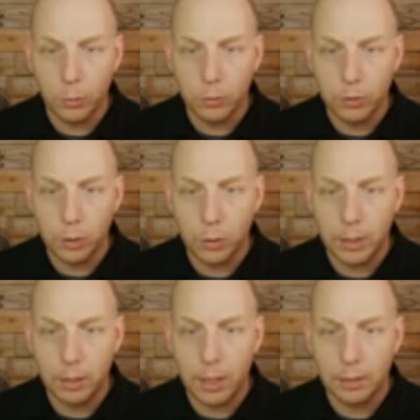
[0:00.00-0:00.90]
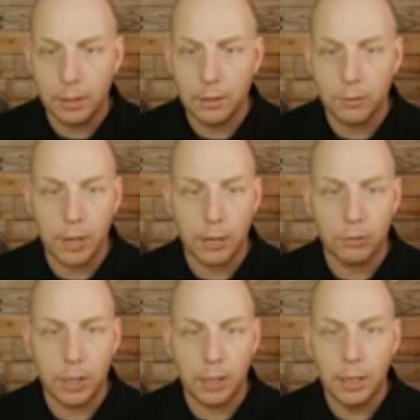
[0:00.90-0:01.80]
we'll just go here and you hit the trash
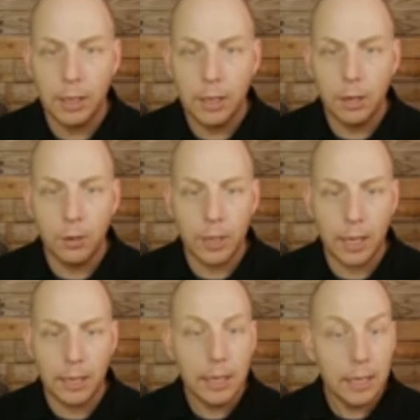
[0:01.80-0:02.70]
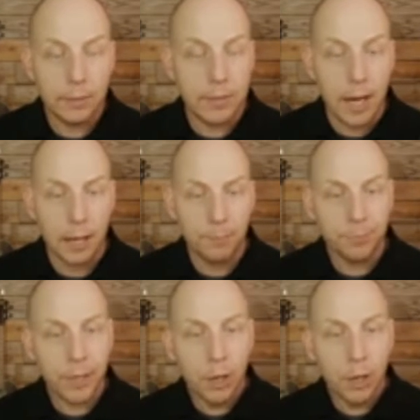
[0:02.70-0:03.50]
can. Okay, it's gone.